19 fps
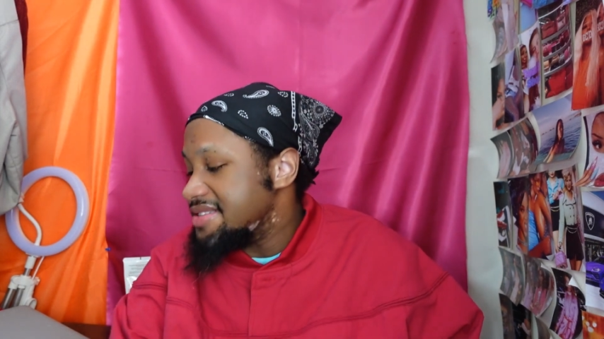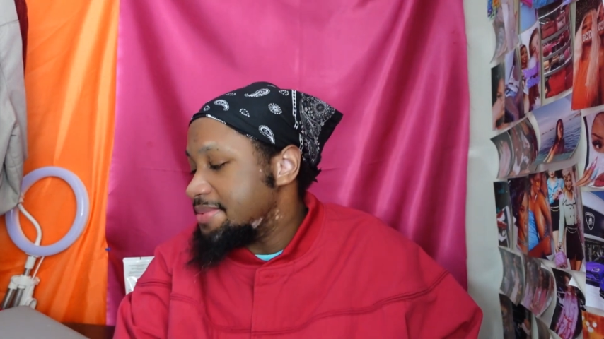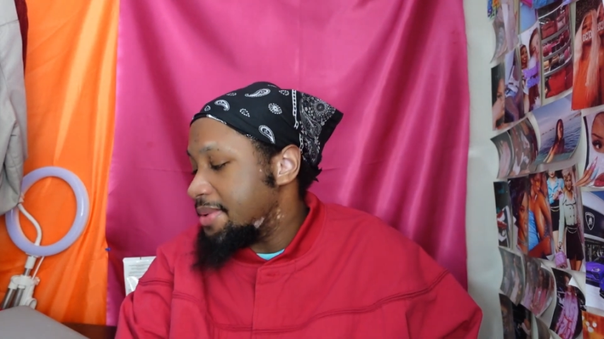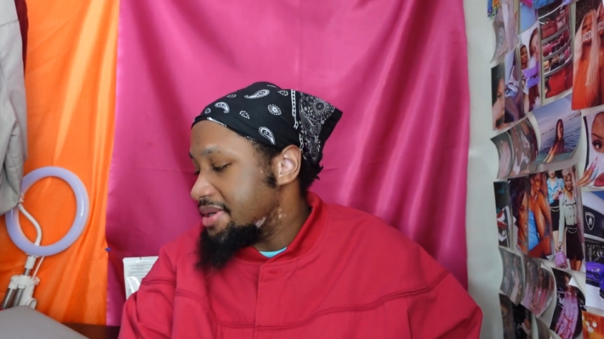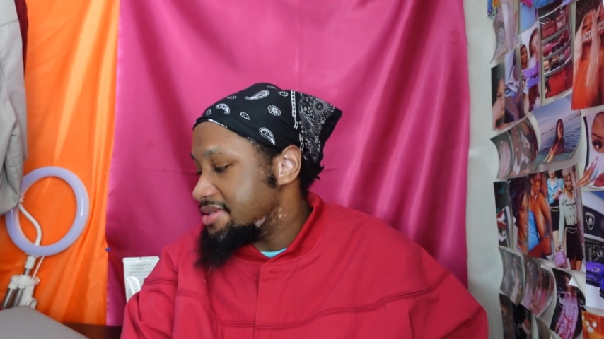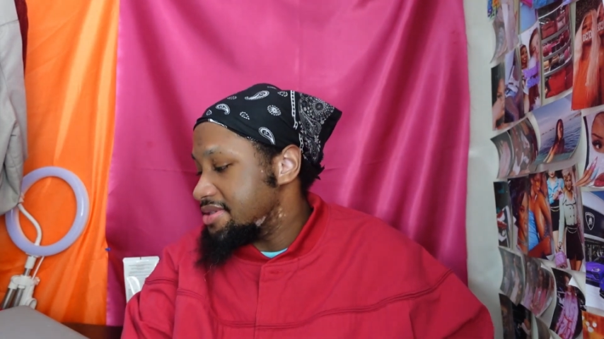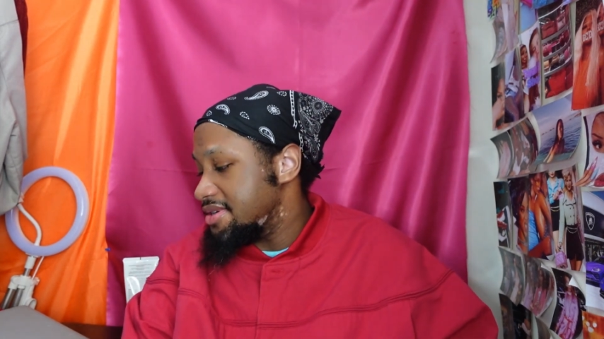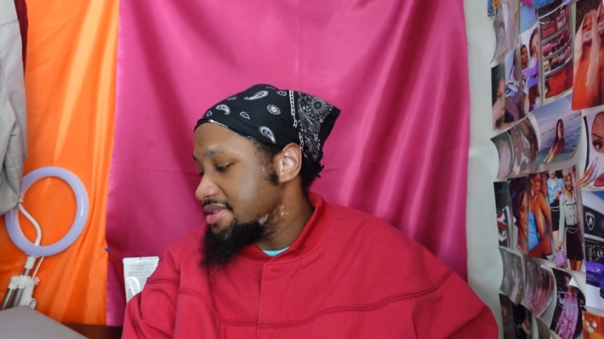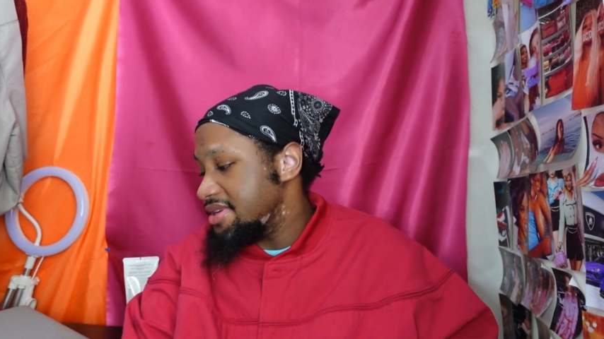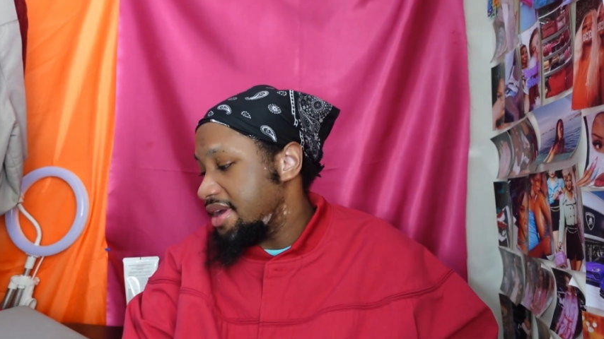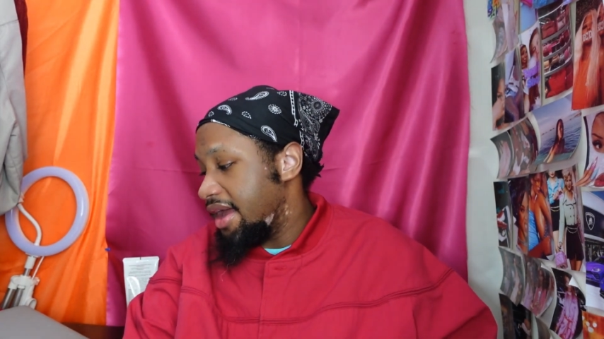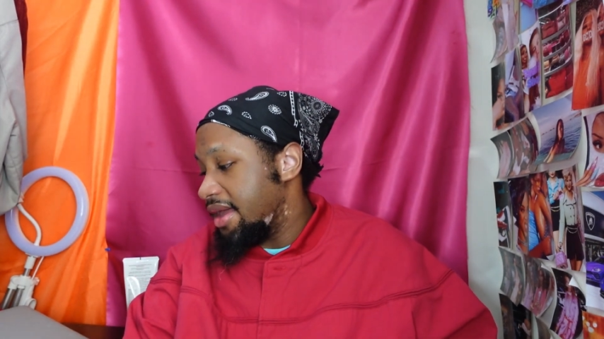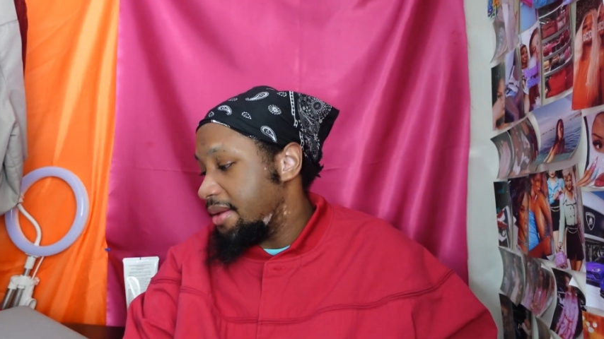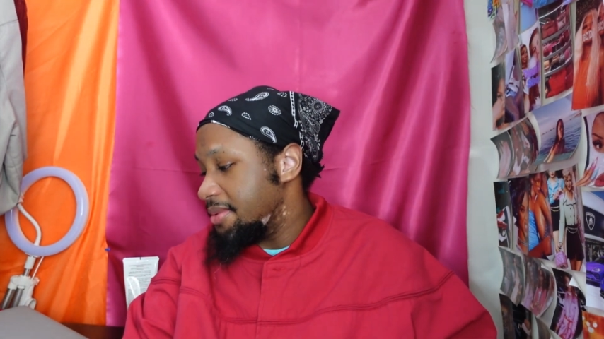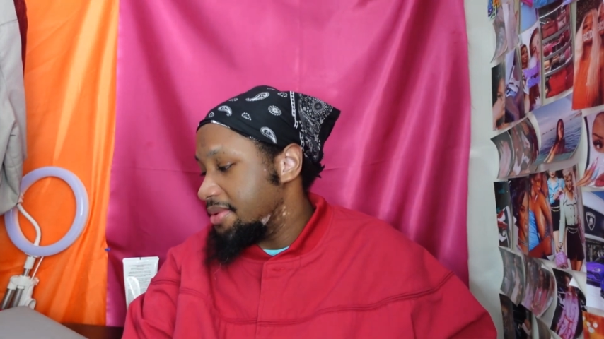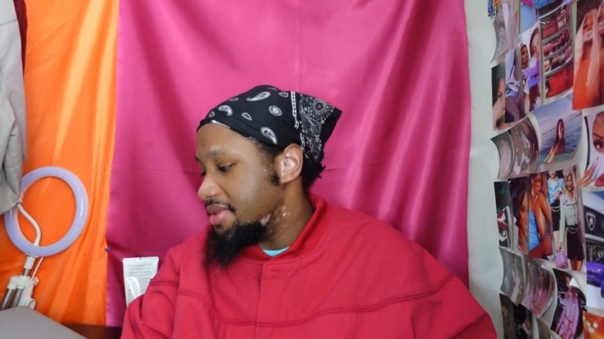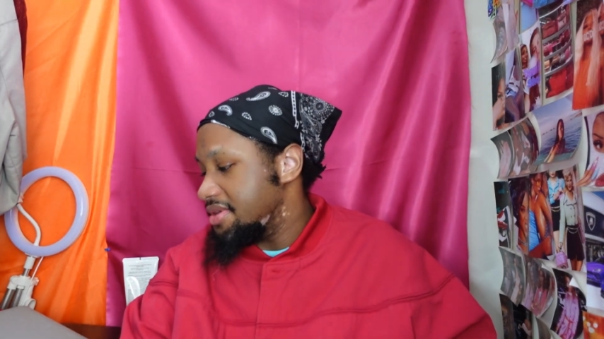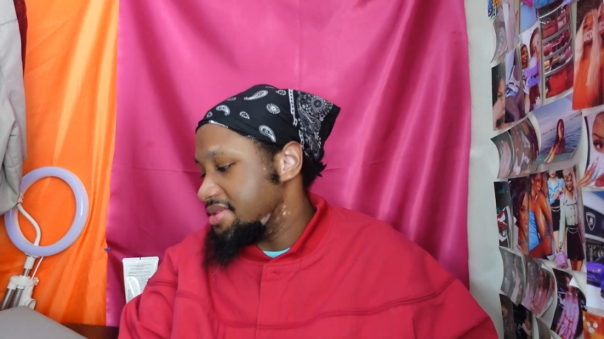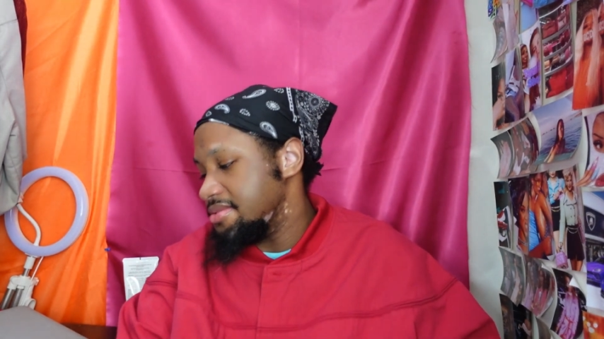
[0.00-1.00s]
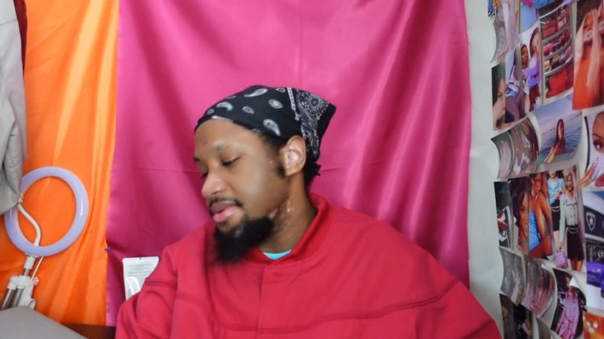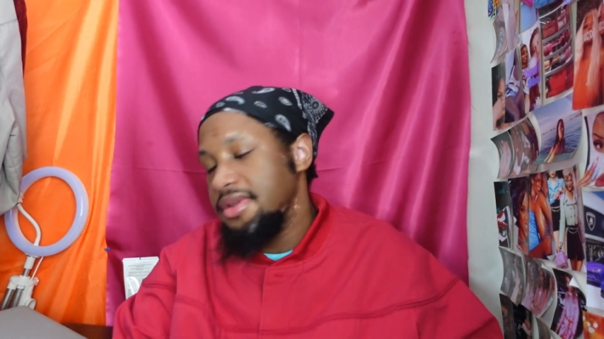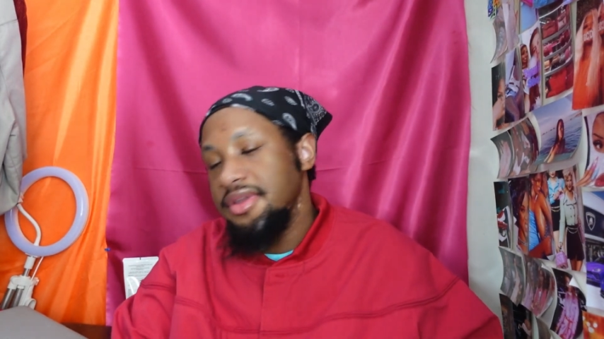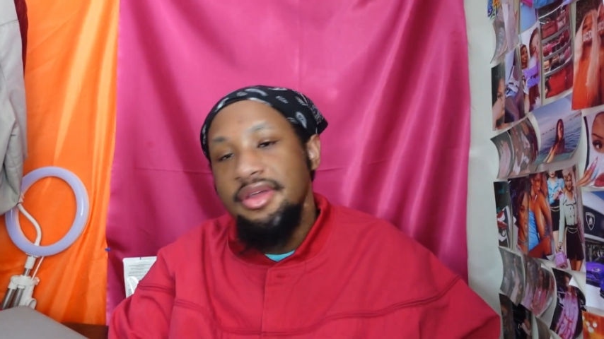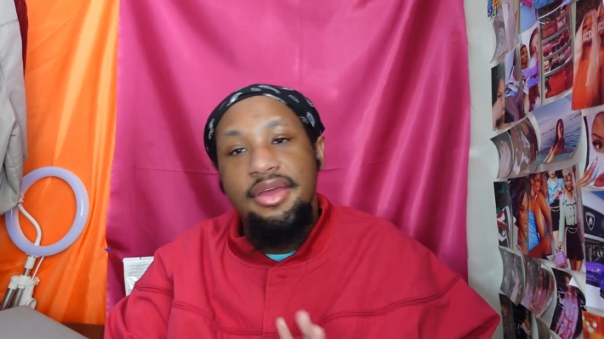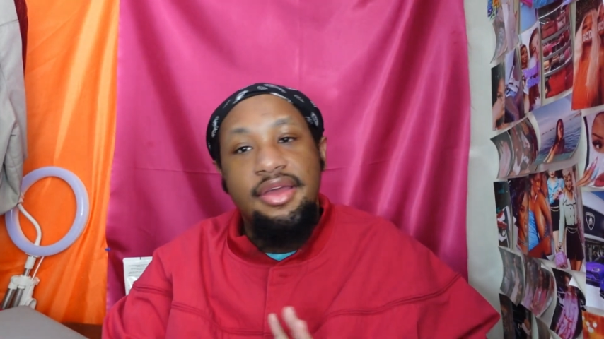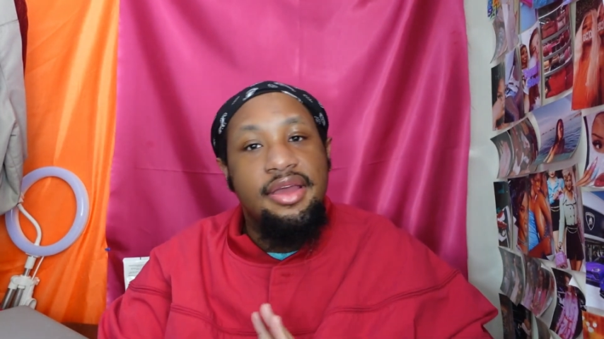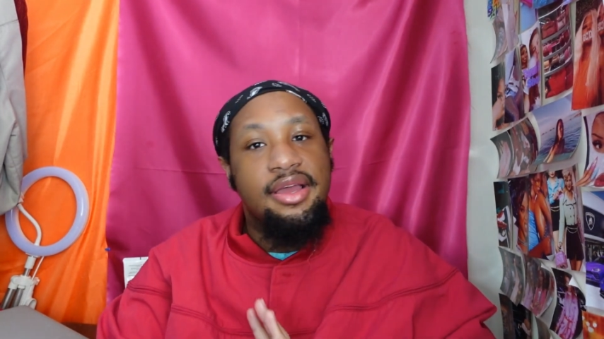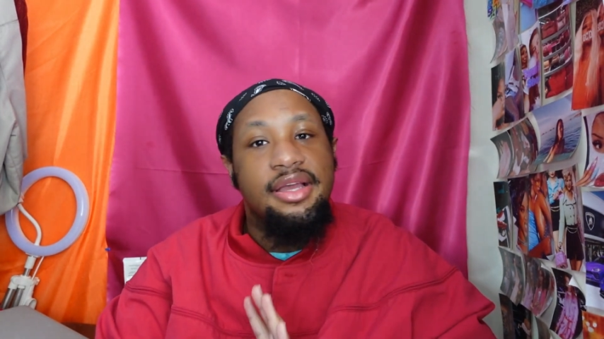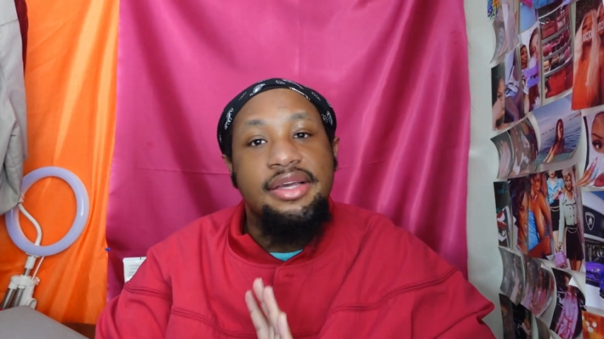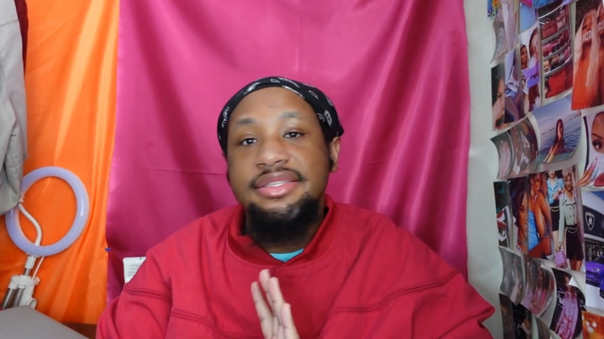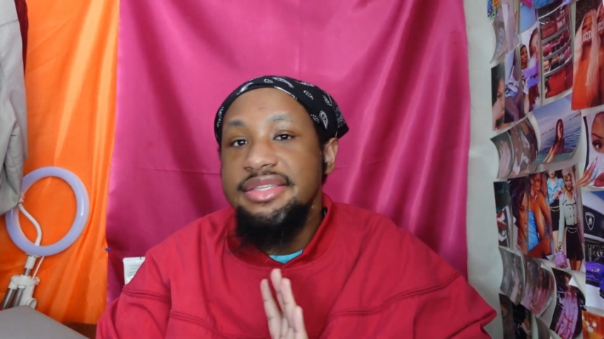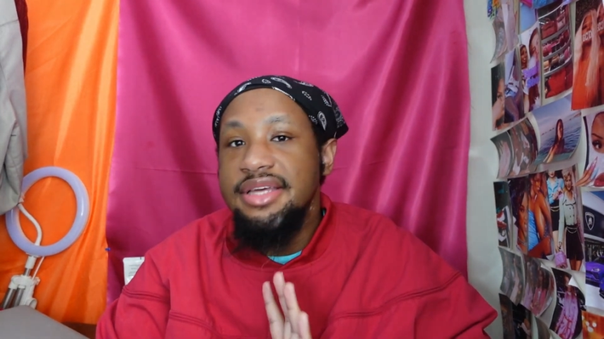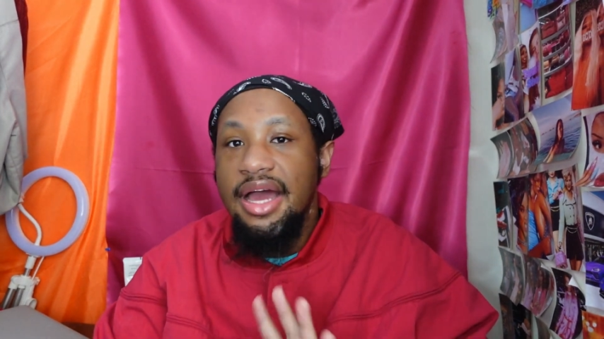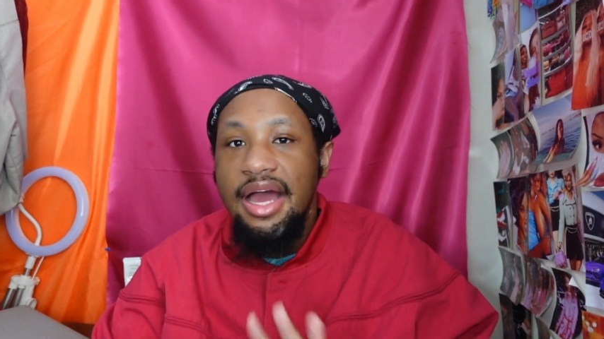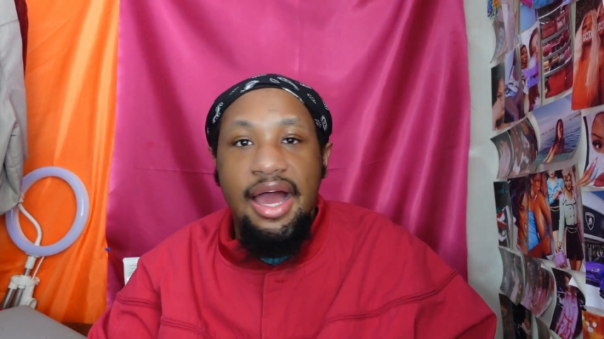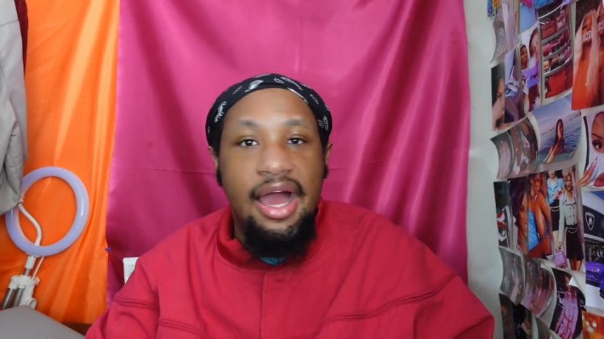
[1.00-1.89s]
Spice Girls y'all ate with this one. Because